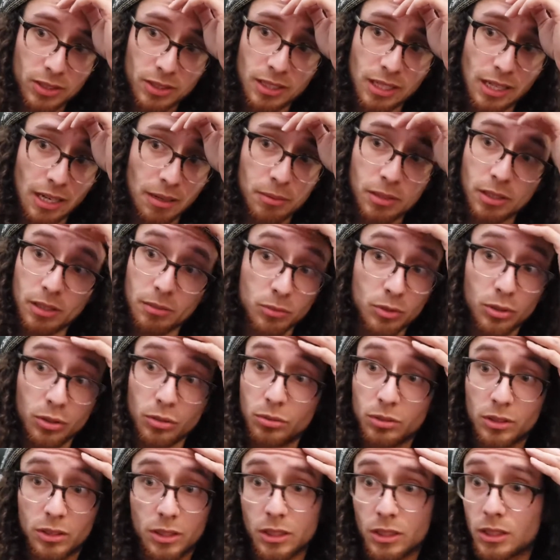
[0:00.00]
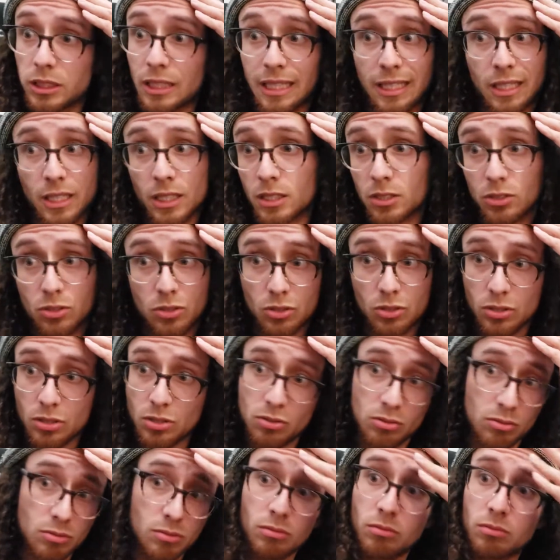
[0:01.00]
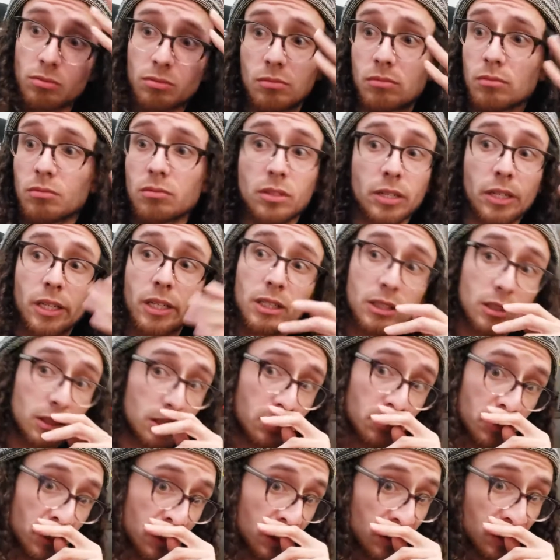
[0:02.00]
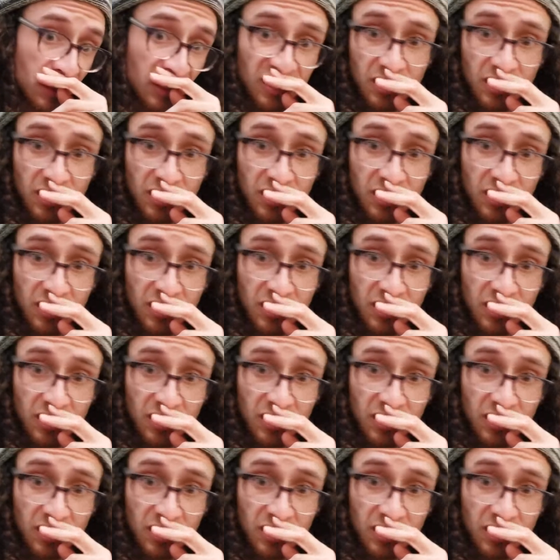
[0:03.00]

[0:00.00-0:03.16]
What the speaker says: Capcom 2 is just like so crazy to me.